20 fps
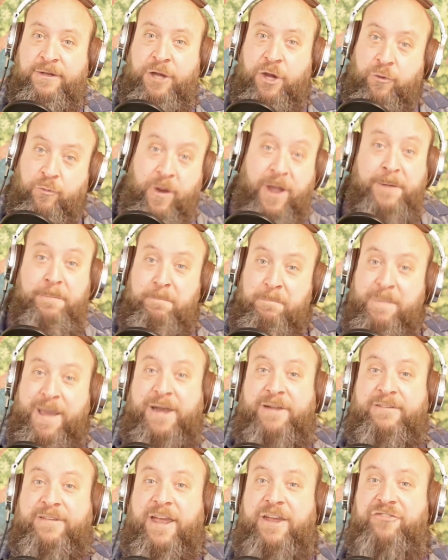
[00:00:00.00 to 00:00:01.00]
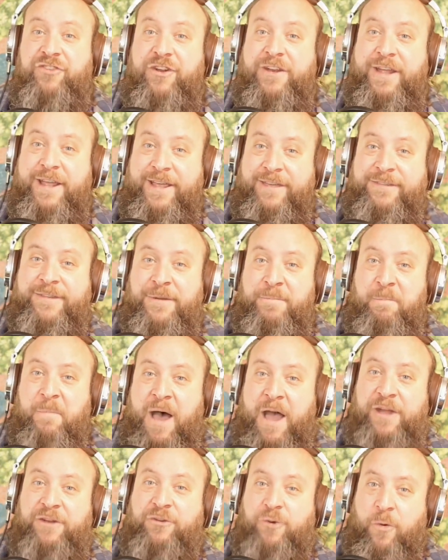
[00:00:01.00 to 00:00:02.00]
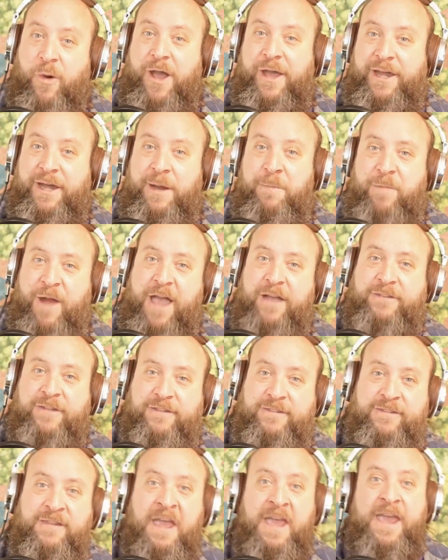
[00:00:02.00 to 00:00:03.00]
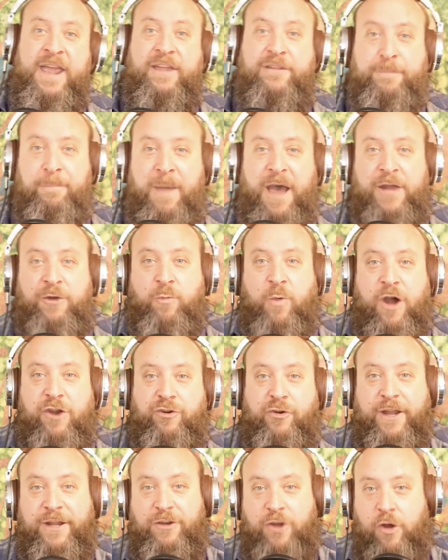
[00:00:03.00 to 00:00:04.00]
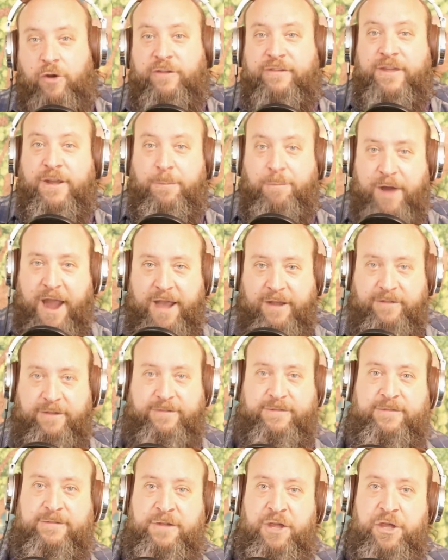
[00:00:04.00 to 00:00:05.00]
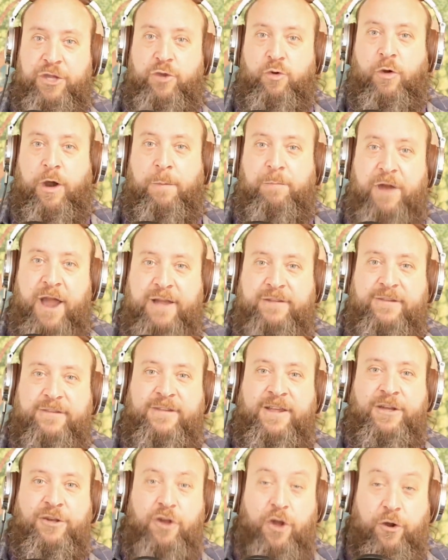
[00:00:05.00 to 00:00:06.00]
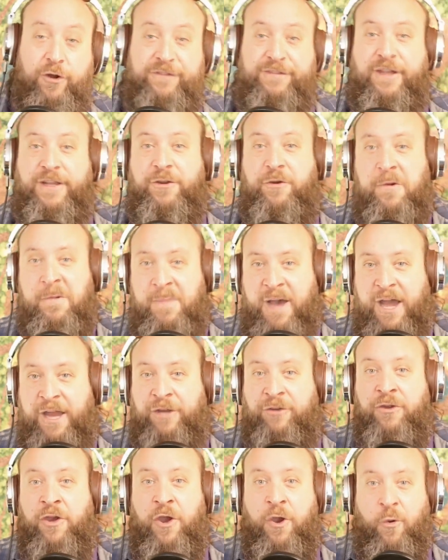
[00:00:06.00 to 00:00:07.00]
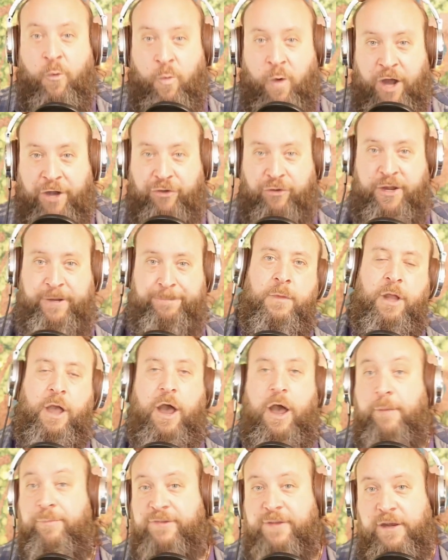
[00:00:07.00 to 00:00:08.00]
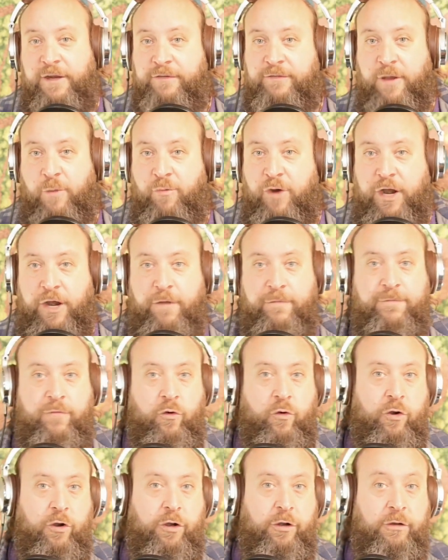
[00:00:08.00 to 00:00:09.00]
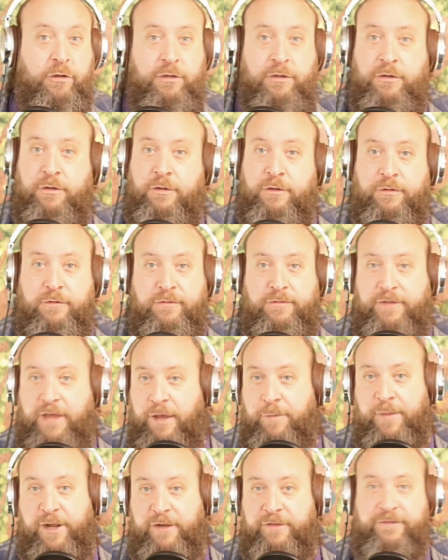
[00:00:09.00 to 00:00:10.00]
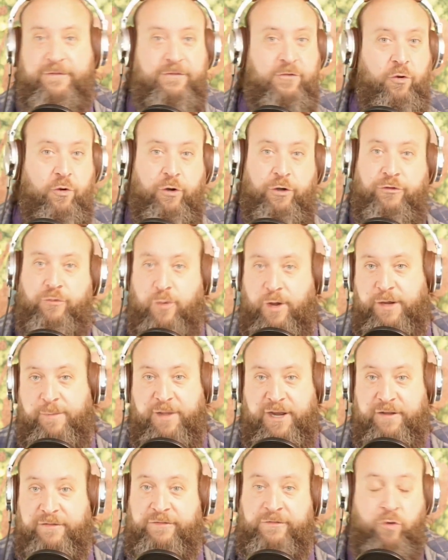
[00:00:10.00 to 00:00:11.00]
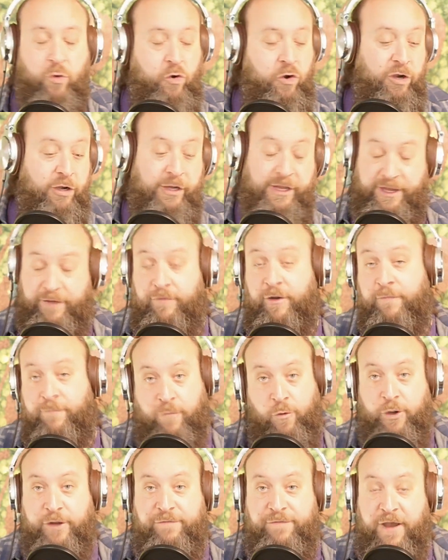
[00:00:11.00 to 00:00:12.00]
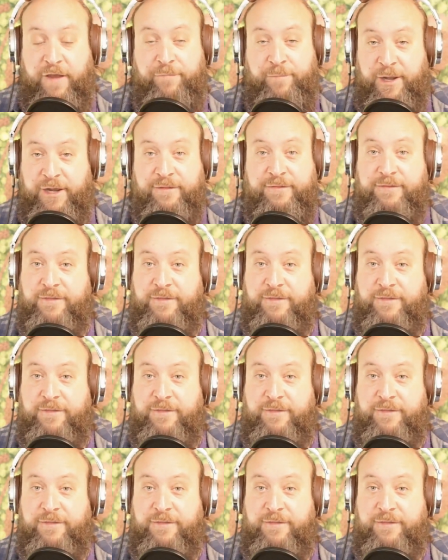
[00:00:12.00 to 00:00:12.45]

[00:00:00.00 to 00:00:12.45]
Right? Meditation isn't mind quieting practice. It's mind wandering noticing practice. You are practicing noticing your mind wandering. If I'm sitting somewhere for 10 minutes or 20 minutes or even 45 minutes